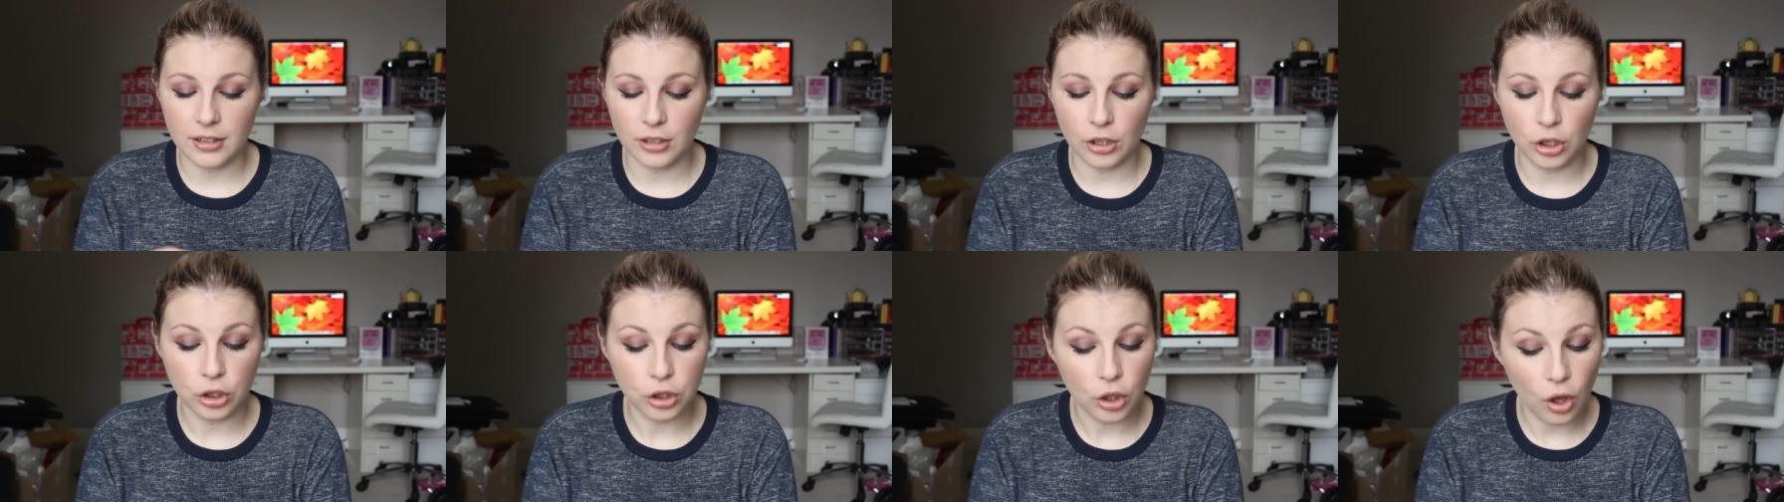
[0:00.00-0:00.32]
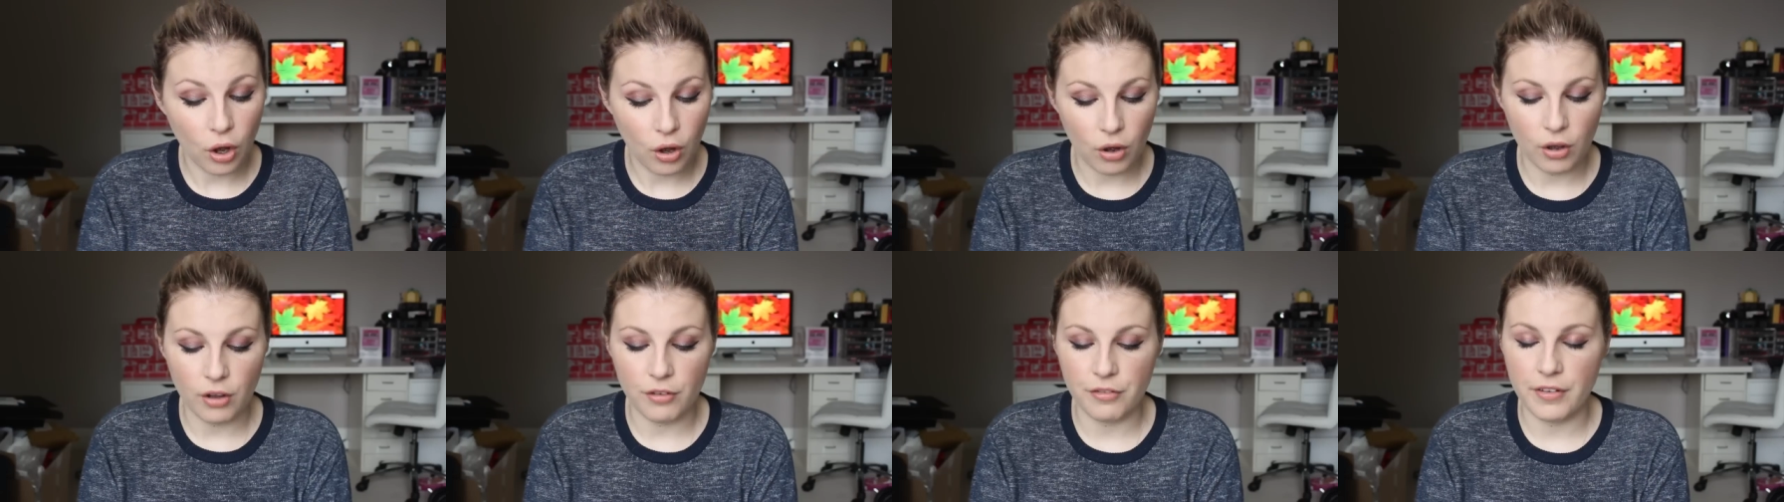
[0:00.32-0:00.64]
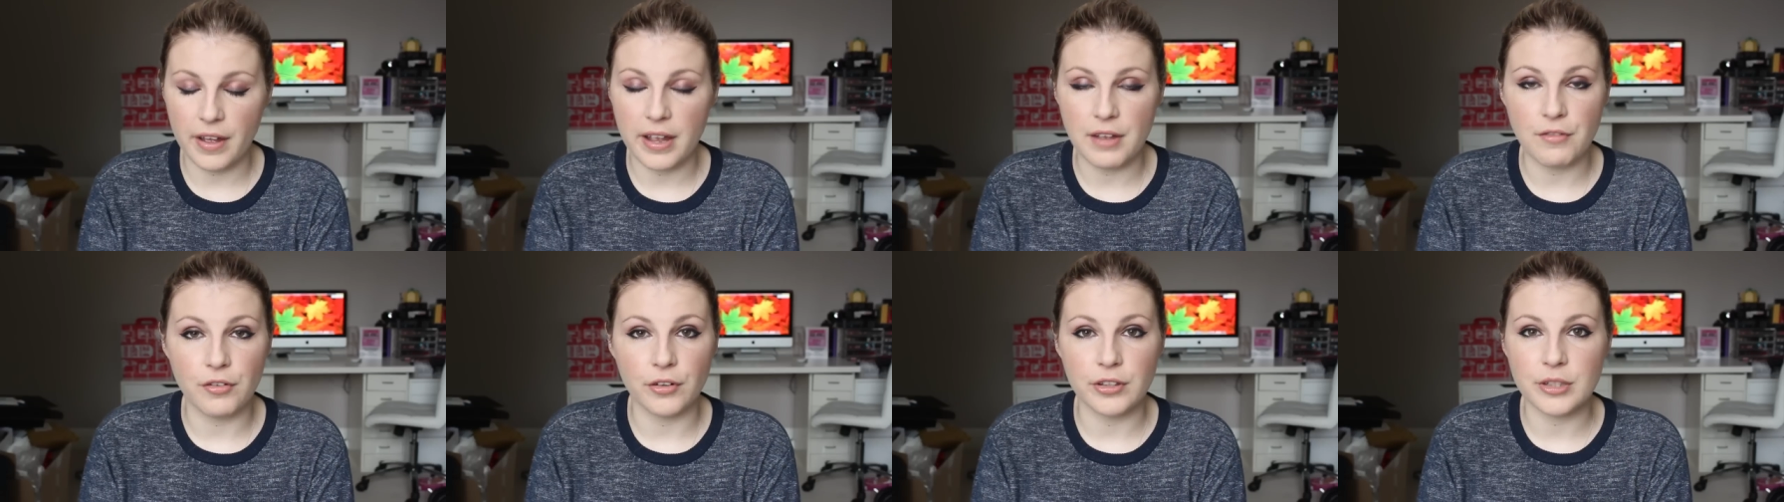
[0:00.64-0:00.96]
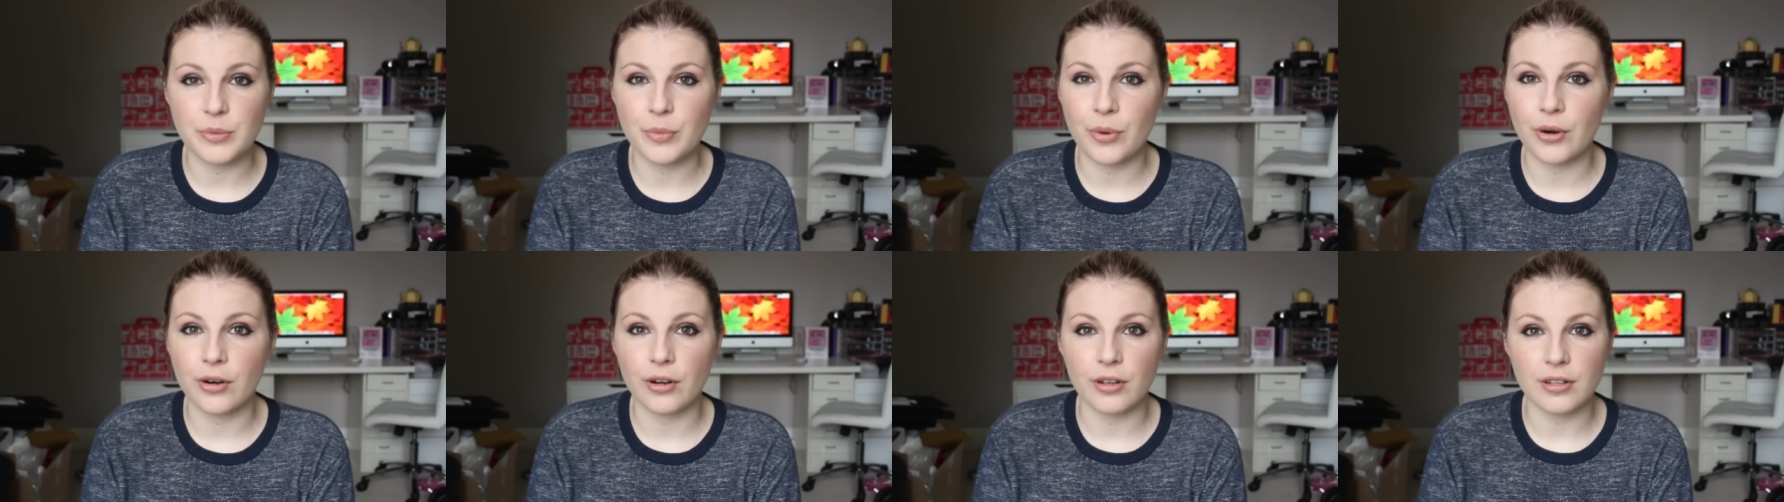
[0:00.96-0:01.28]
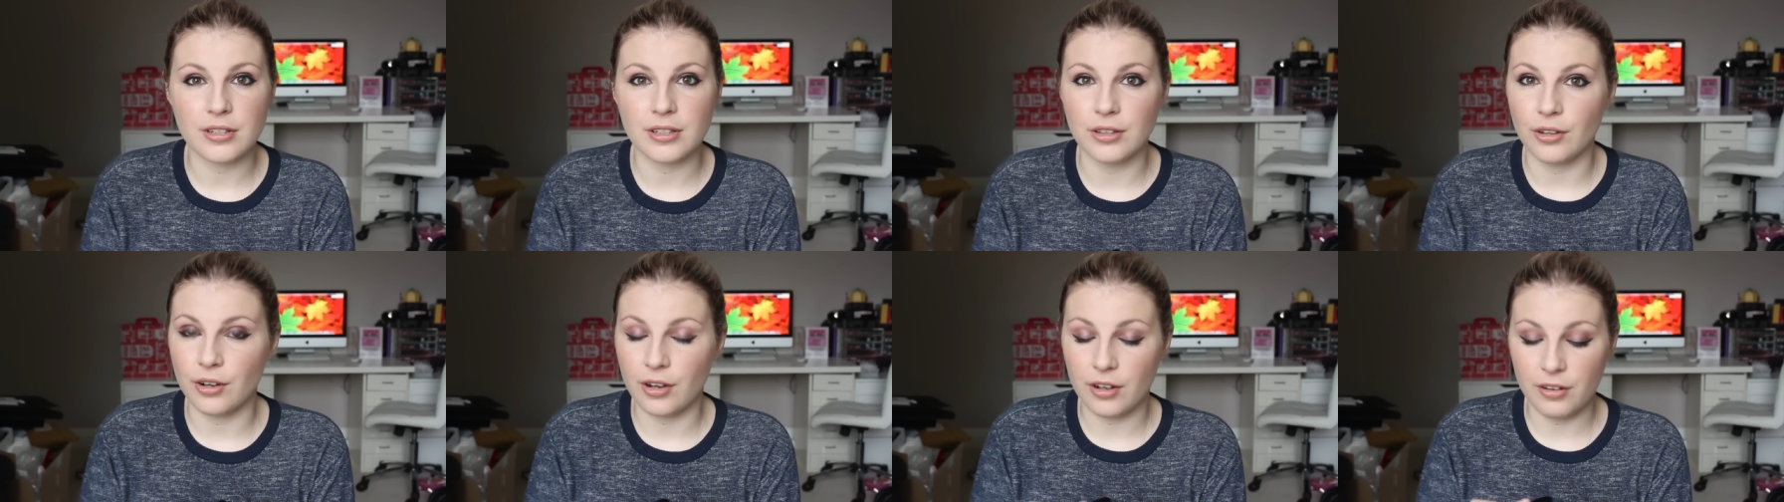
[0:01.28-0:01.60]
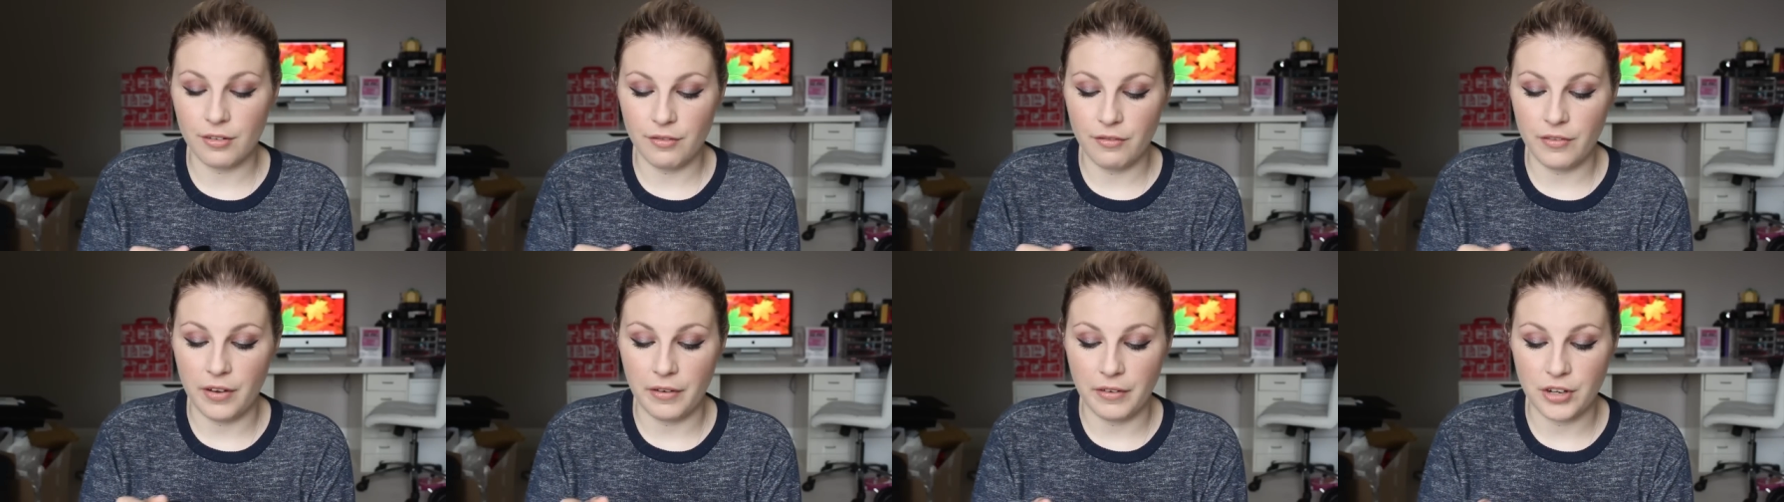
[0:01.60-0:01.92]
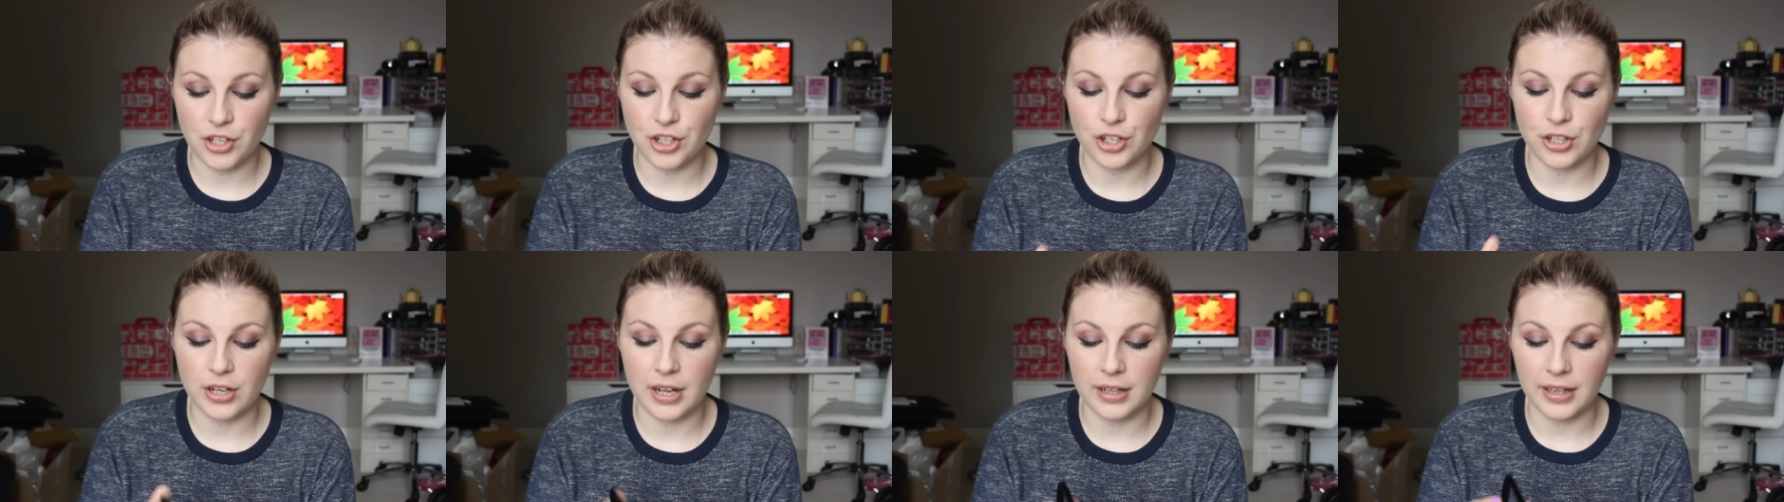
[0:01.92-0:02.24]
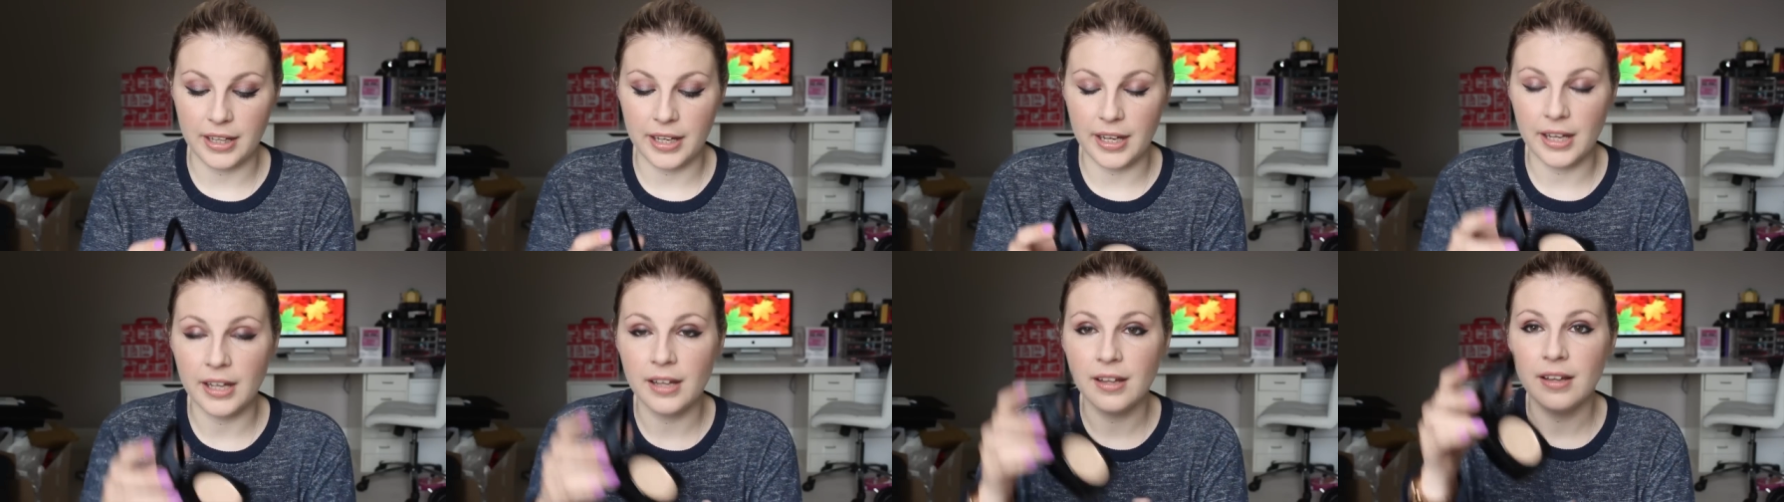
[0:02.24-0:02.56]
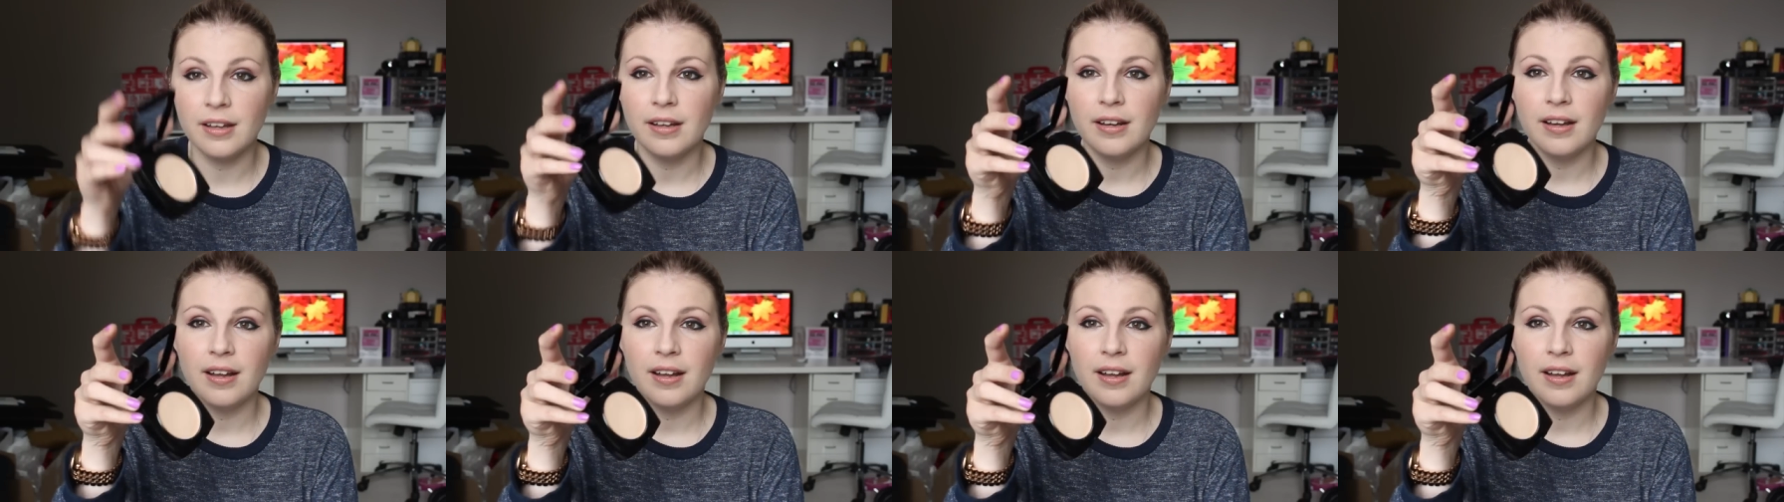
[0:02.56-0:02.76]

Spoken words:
A lot of Avon's products look very Chanel-y,